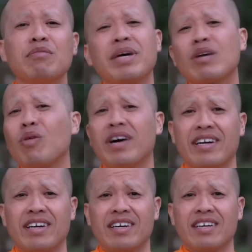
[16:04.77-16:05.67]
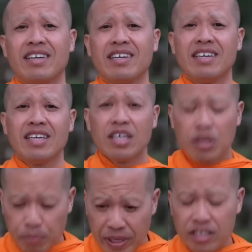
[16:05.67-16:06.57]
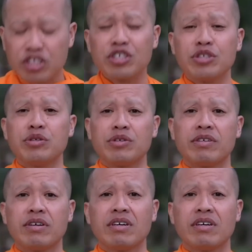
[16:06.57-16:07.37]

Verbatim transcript: pick one, pick two.